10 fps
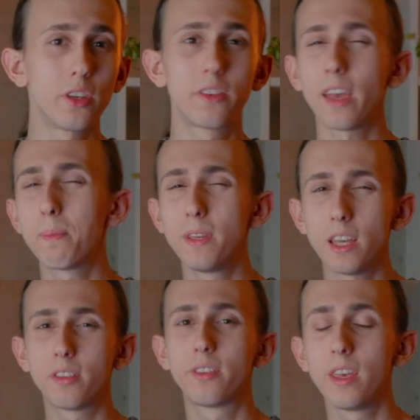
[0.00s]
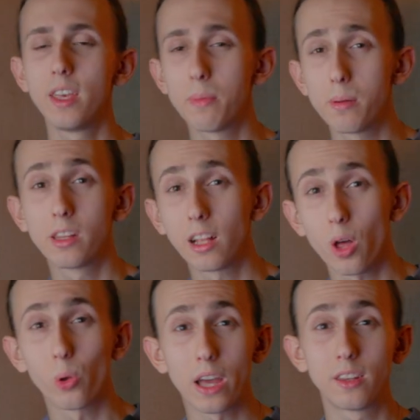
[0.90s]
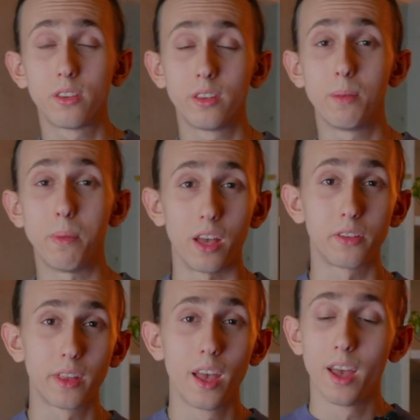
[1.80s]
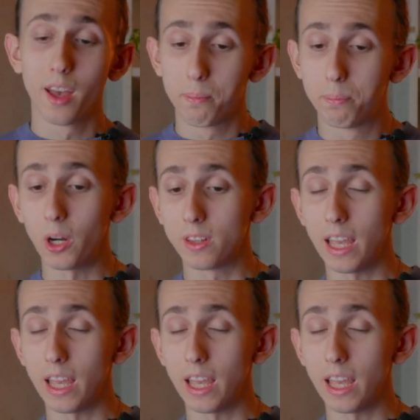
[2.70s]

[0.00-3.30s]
it's aps-c, maybe the low light isn't the best, but